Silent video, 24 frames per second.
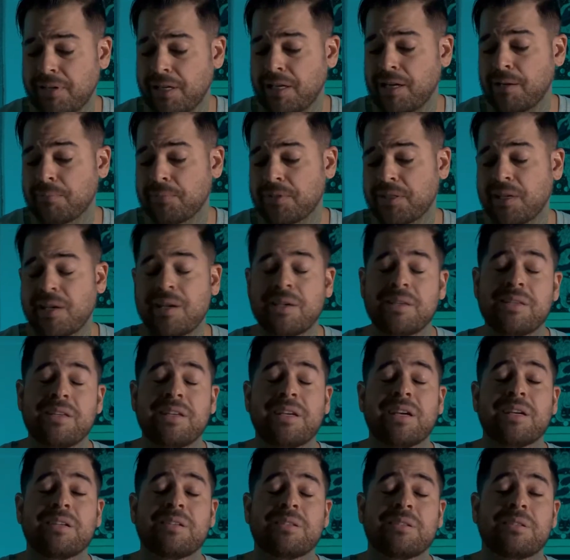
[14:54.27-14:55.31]
And I'm saying
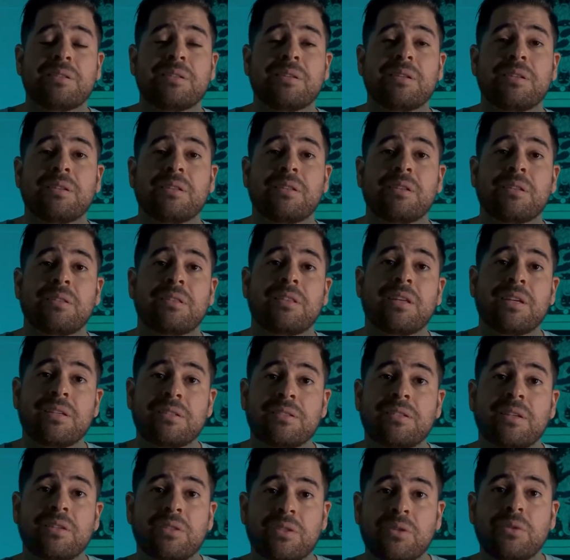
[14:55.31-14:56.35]
yes to the
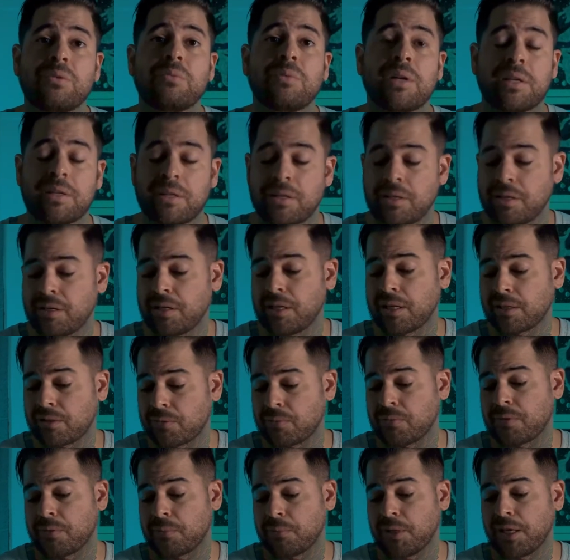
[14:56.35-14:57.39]
things that do want to connect
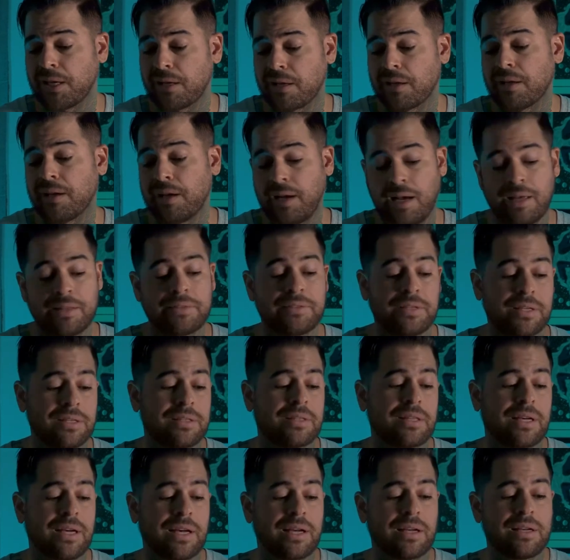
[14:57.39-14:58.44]
with me. I dig
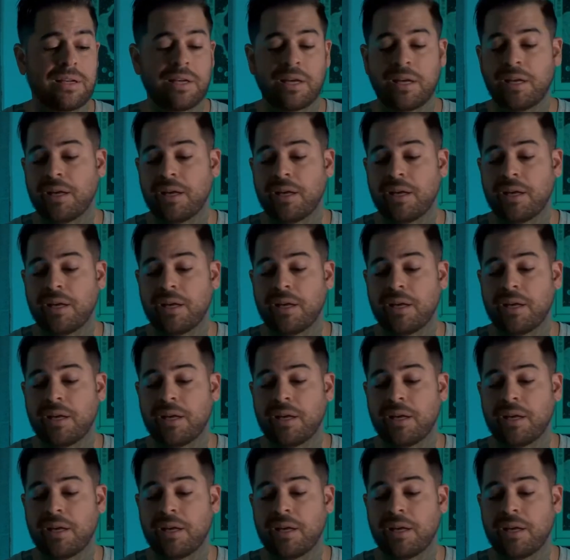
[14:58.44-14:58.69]
that.